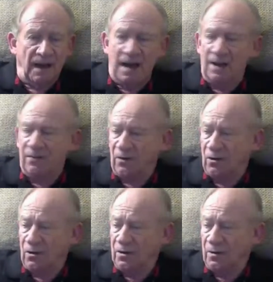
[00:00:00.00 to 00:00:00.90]
I've
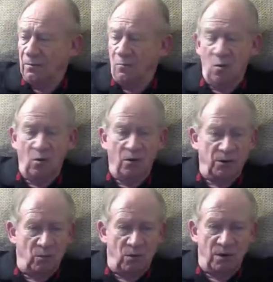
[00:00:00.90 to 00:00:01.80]
heard more
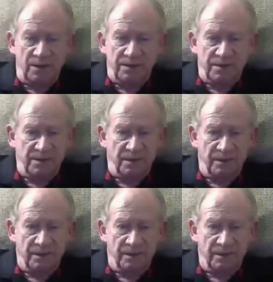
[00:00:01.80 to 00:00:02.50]
than once